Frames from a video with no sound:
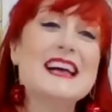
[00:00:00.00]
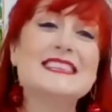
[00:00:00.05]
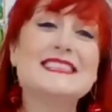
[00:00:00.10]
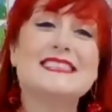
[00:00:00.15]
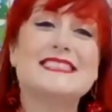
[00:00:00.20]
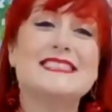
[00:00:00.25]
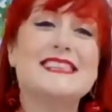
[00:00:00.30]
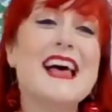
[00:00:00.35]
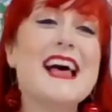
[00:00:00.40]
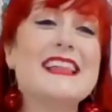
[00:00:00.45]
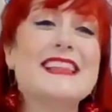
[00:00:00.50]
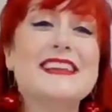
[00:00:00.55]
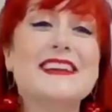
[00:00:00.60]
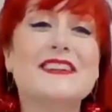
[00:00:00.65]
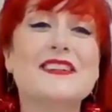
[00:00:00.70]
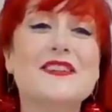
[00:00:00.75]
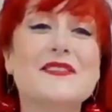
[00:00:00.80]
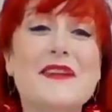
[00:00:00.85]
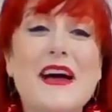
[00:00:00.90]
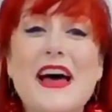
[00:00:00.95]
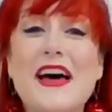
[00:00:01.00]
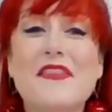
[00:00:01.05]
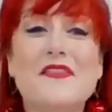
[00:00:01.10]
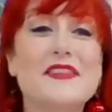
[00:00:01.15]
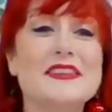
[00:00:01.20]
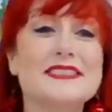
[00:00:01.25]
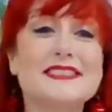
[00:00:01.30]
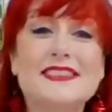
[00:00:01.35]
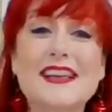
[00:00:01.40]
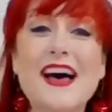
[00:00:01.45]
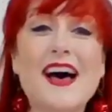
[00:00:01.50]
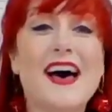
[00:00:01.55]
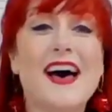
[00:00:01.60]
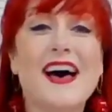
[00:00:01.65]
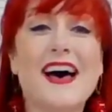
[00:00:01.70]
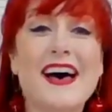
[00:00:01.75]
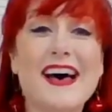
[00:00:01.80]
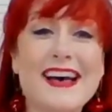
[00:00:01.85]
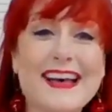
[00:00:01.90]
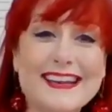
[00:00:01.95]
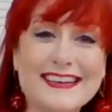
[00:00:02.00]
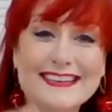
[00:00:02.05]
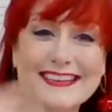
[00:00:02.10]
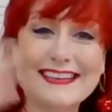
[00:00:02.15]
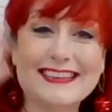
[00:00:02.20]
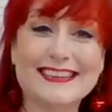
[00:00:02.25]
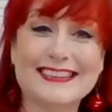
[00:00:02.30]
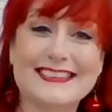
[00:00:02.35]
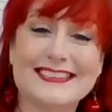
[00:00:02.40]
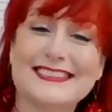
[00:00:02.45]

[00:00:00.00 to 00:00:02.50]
Sally go round the sun.